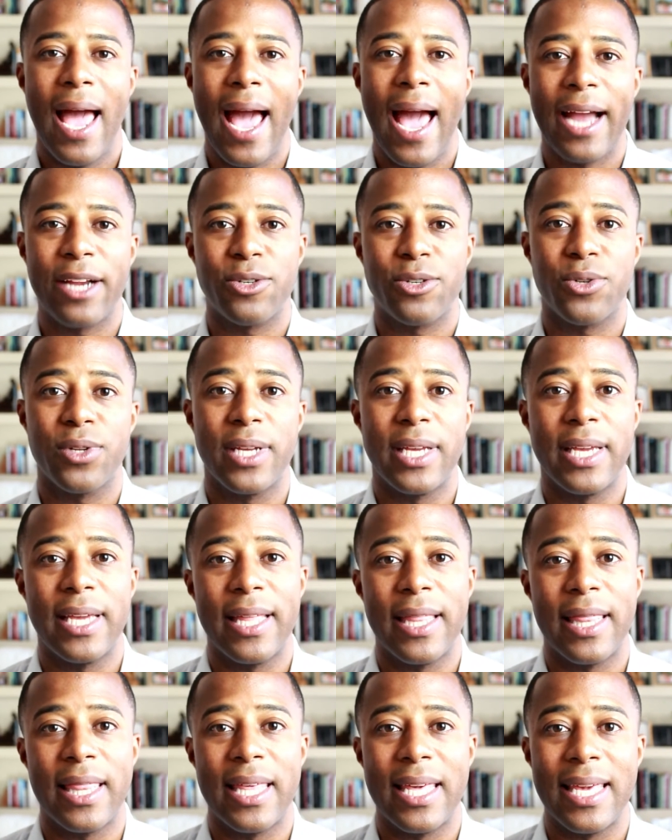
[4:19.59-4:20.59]

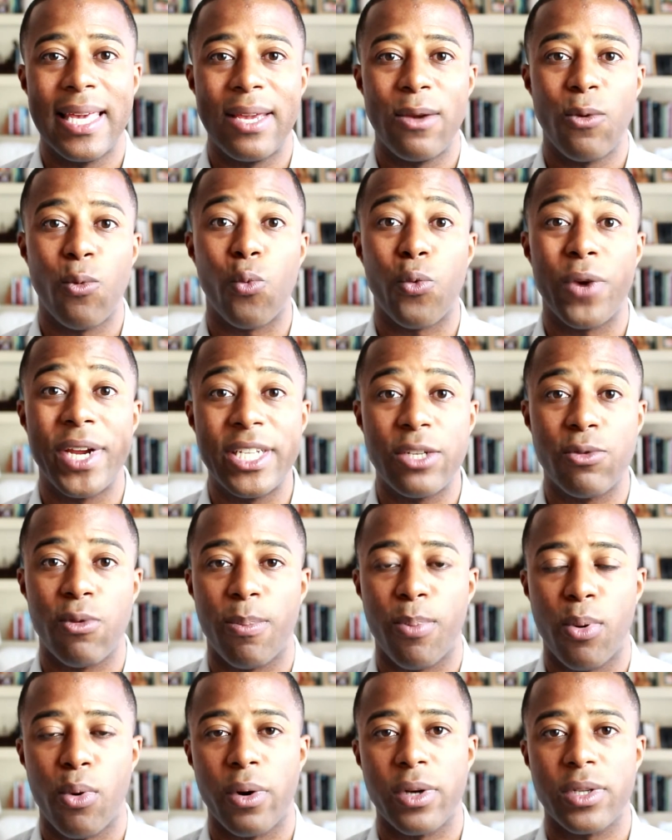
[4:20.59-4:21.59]
actually the Reese
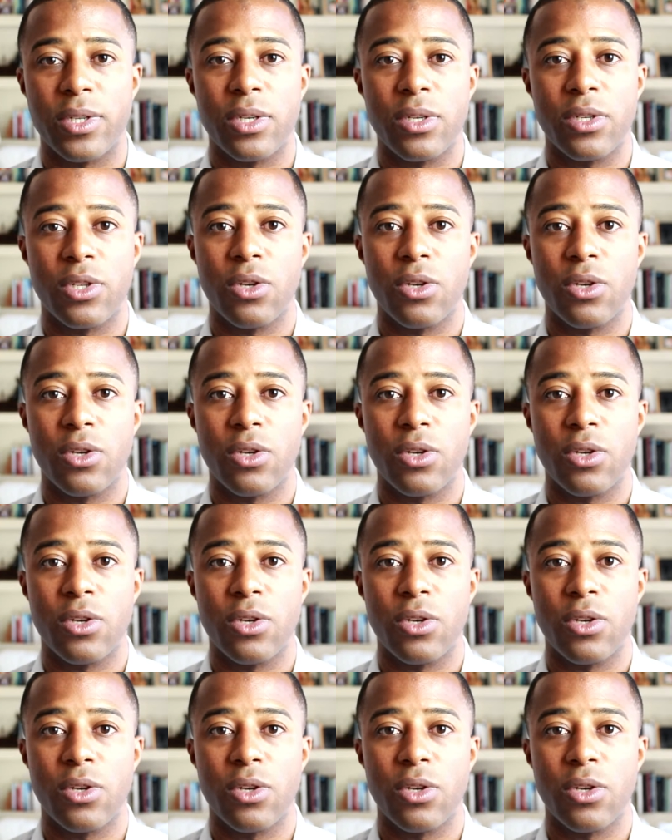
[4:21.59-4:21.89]
Reports.